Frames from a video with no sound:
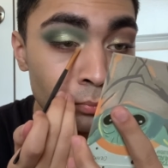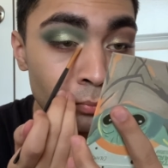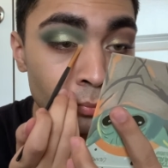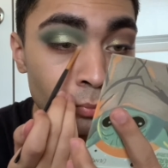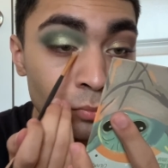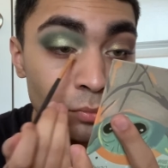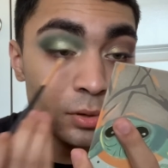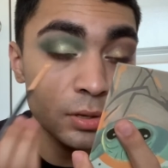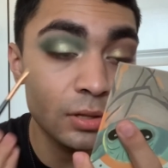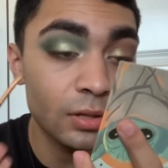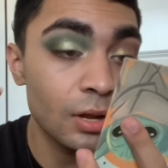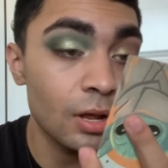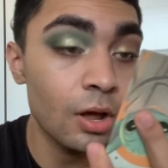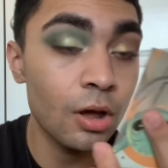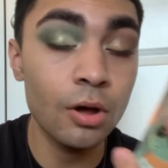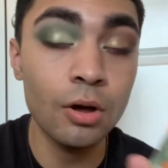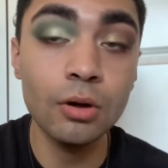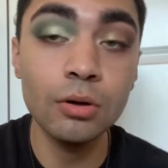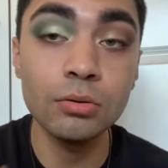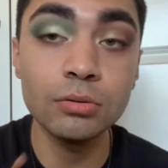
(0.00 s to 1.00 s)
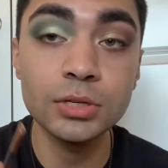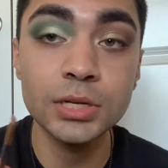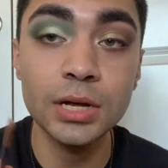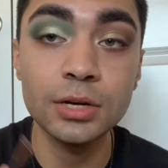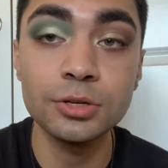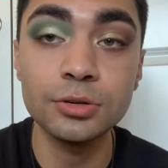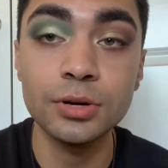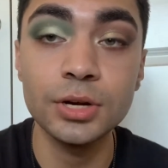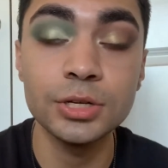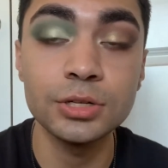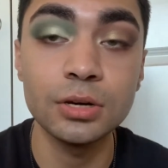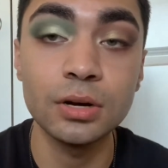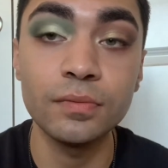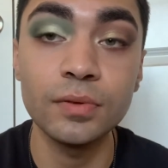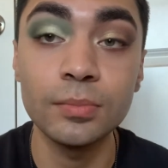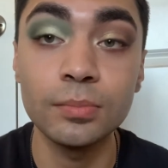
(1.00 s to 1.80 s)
With no saturation of a